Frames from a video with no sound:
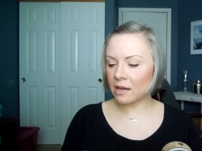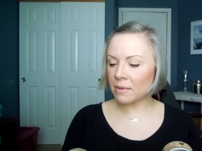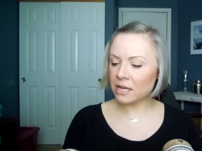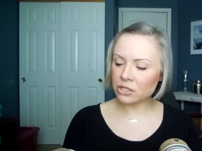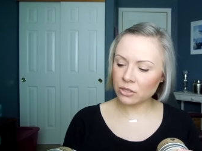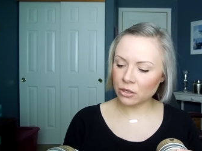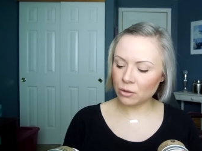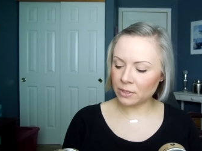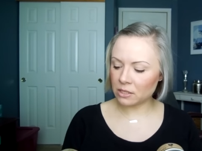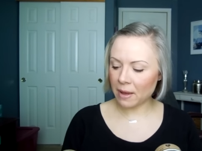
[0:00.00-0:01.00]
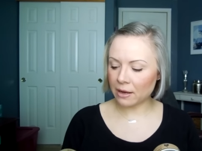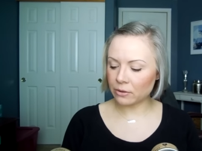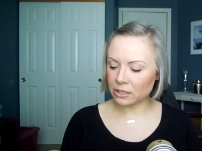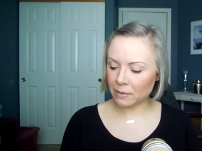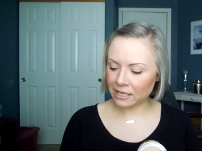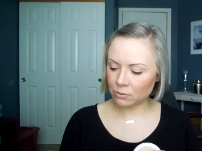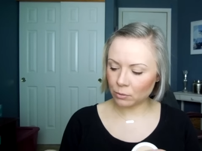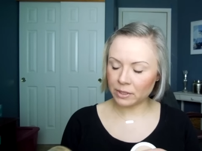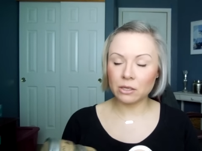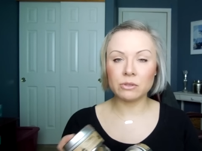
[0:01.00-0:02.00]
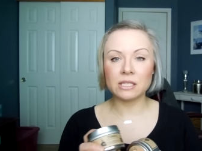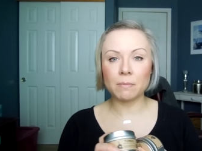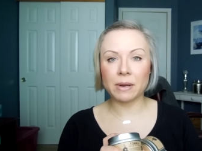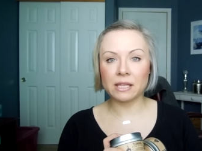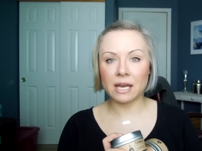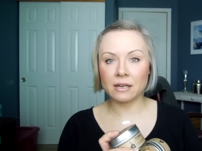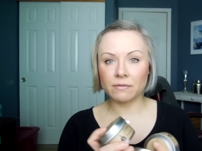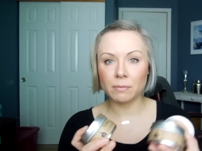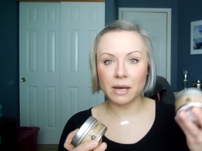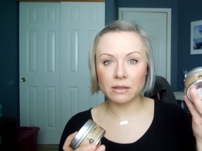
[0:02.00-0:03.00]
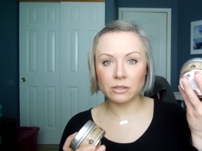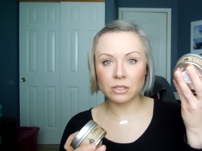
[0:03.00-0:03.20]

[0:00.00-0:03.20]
I imagine the Cuban tobacco spice will be used up by the end of the month,